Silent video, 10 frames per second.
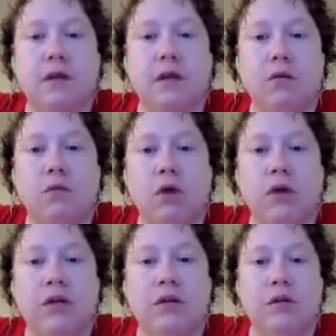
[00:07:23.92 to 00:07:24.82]

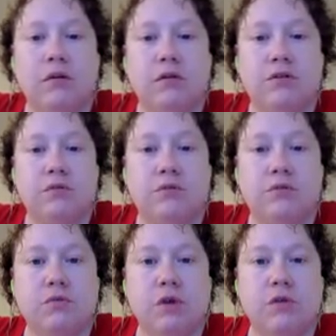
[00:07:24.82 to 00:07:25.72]
1, so
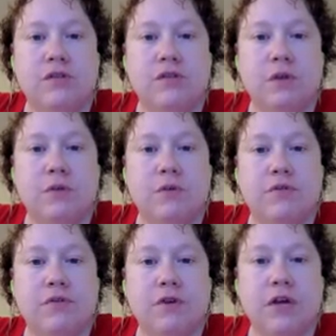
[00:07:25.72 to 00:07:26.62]
1 over the square root of
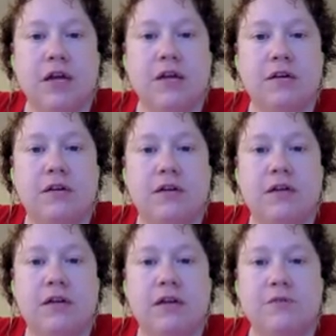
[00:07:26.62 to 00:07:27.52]
30
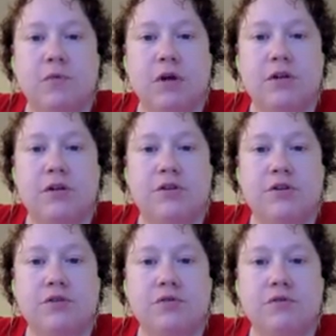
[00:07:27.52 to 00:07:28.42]
times 1,
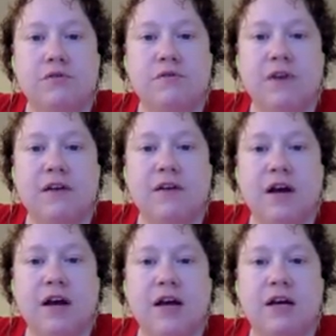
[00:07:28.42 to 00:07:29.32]
2,
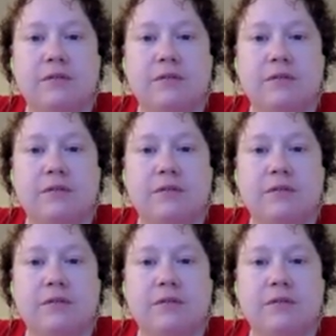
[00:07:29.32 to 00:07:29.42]
5i.